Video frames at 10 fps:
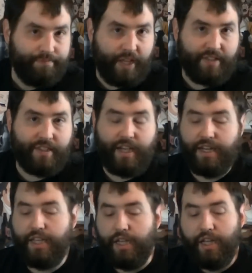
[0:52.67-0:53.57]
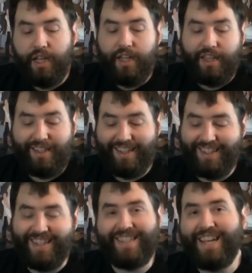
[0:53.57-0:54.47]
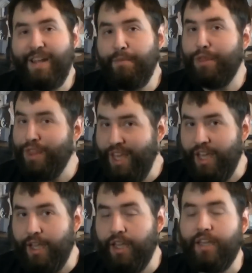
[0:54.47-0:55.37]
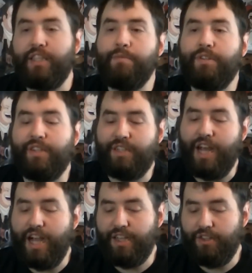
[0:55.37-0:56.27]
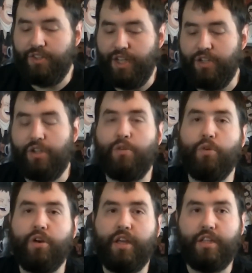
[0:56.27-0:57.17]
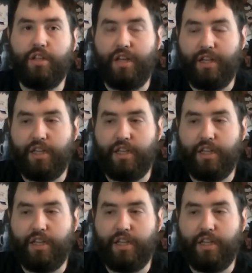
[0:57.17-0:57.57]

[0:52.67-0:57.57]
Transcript: That's the idea. This is the same thing, except it's a docking station where it uh,